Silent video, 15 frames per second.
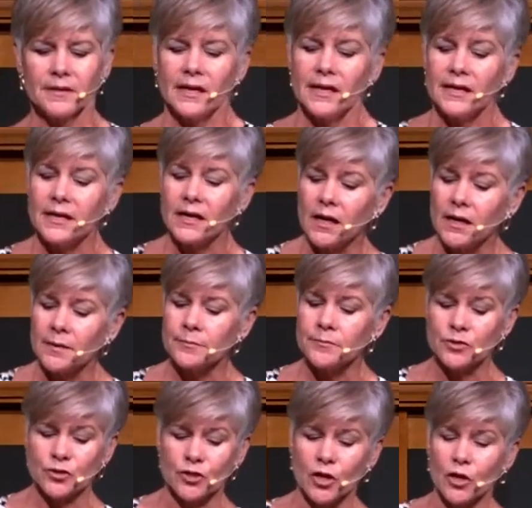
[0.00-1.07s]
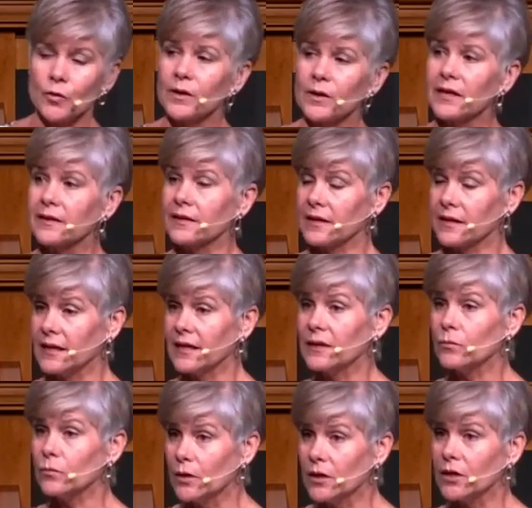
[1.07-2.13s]
He comes knowing that
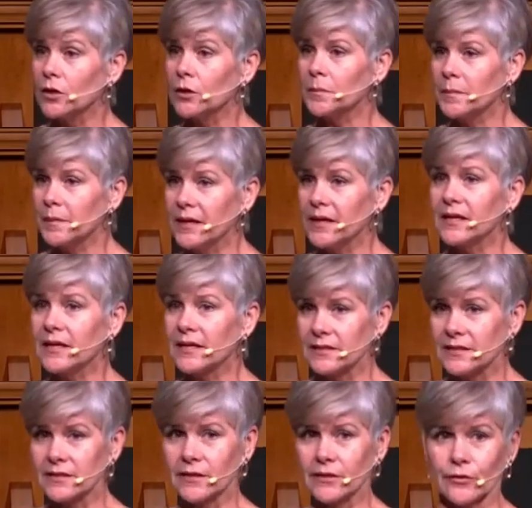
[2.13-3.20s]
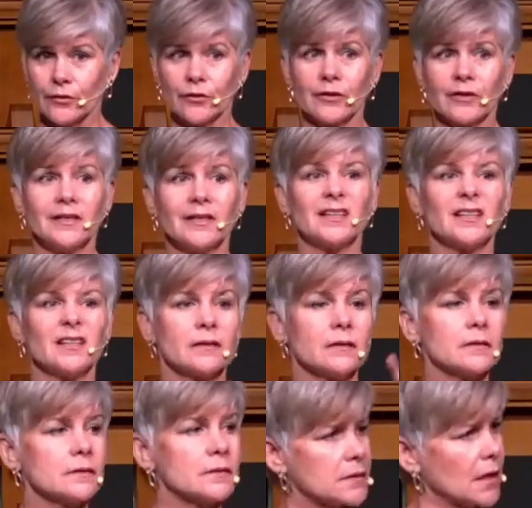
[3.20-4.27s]
he will be considered
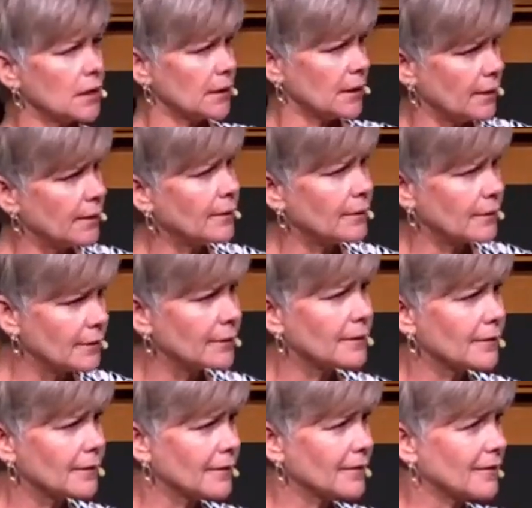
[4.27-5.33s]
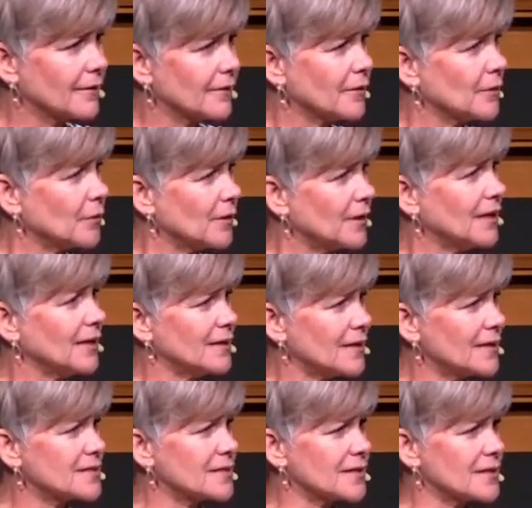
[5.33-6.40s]
sullied when he
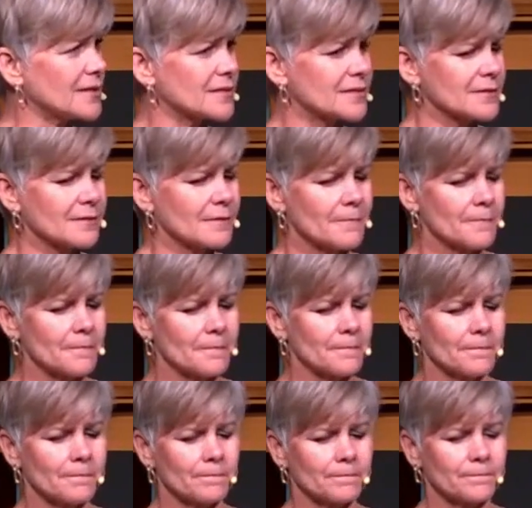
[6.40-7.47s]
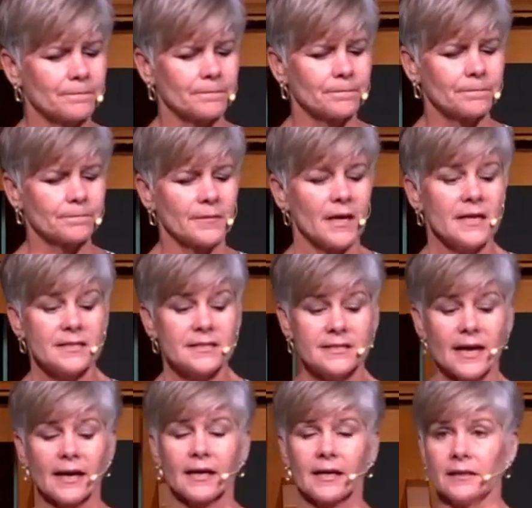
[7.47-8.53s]
does this.
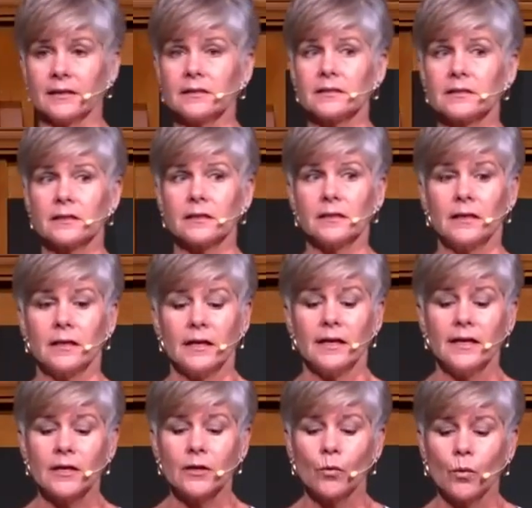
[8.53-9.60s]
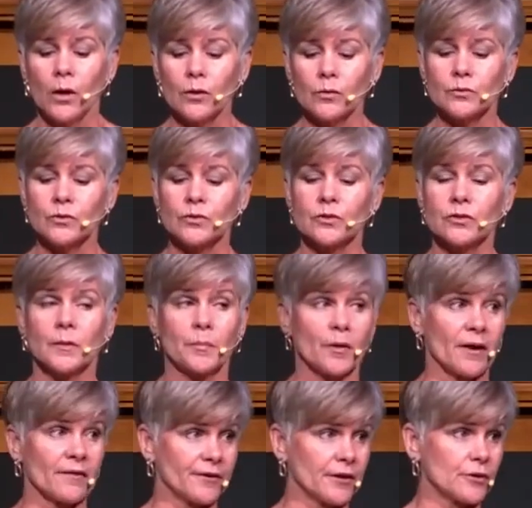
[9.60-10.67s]
Second, he quotes the
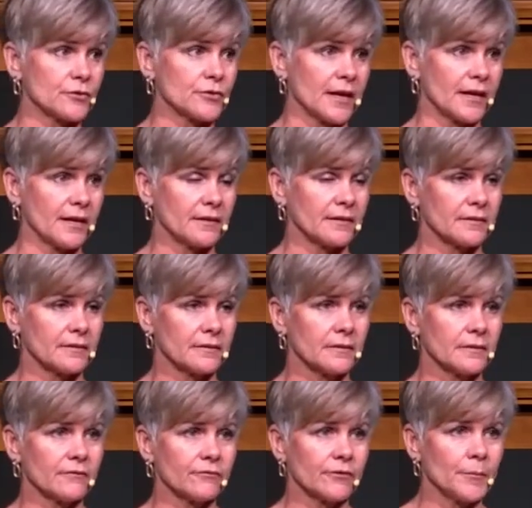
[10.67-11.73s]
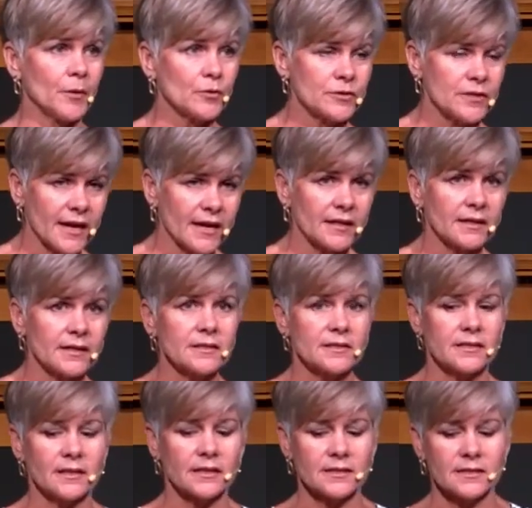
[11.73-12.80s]
prophet Hosea from Hosea
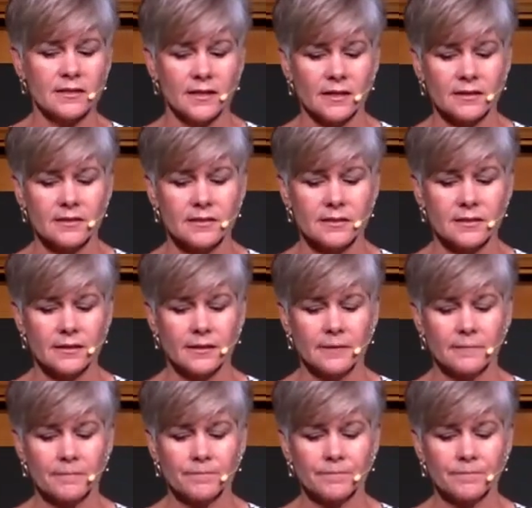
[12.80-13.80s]
6 6